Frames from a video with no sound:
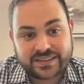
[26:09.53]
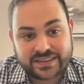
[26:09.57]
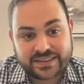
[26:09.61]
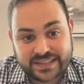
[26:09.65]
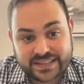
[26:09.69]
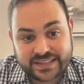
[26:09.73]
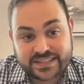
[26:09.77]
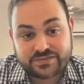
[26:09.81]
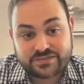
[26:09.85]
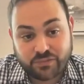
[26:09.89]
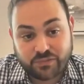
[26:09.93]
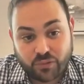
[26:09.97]

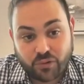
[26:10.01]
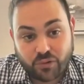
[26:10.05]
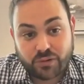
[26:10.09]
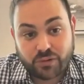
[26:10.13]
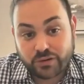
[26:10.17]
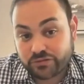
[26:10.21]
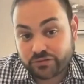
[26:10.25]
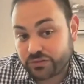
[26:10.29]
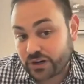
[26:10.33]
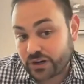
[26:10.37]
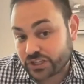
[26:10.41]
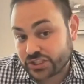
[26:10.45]
this
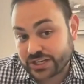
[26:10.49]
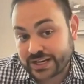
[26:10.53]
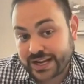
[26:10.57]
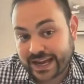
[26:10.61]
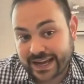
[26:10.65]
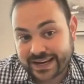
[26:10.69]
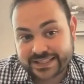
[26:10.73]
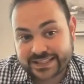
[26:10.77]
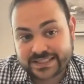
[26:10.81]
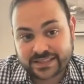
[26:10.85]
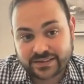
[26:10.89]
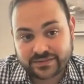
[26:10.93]
form of Russian
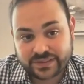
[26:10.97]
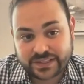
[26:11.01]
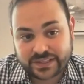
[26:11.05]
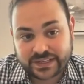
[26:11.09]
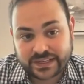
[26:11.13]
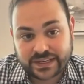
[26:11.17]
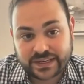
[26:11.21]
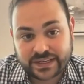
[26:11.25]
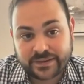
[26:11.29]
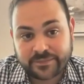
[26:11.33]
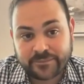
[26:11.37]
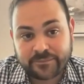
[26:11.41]

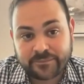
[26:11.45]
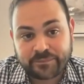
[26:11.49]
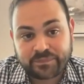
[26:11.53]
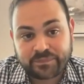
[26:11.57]
activity.